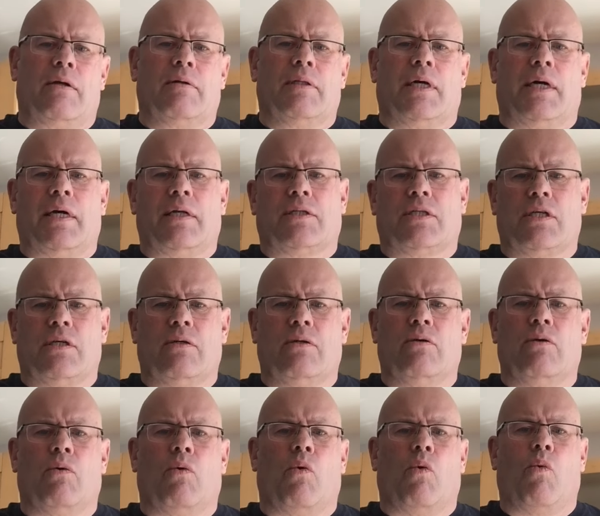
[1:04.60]
they don't like
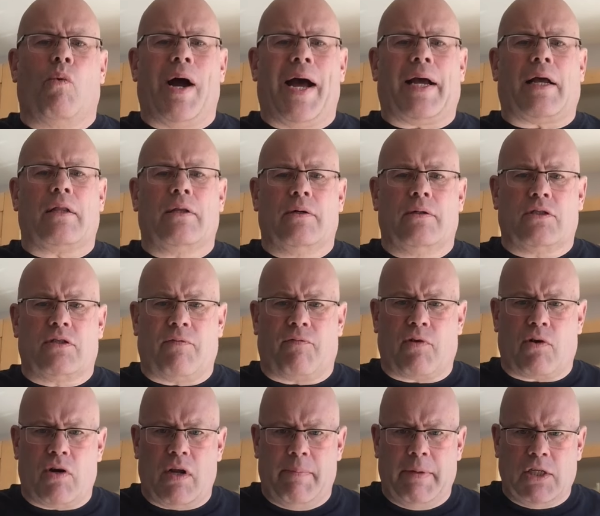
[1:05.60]
to whack loads
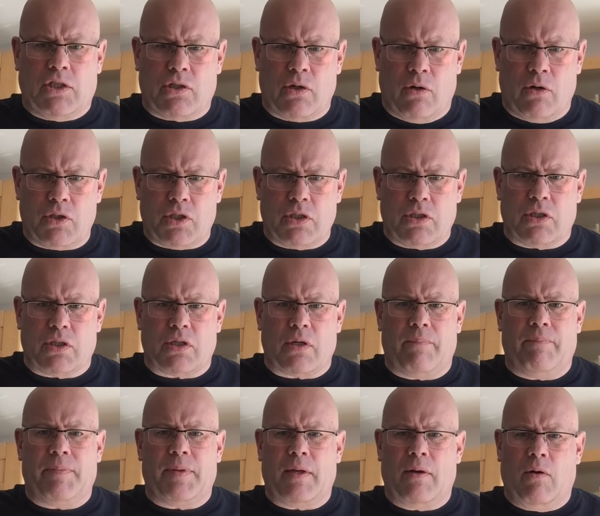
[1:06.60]
of creamy
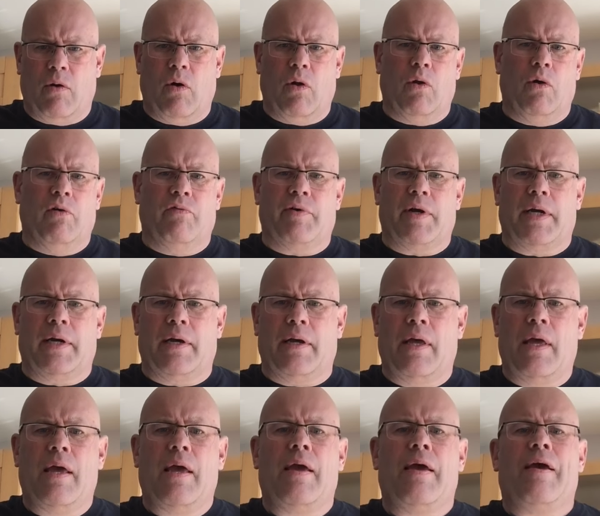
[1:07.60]
sauces all over it.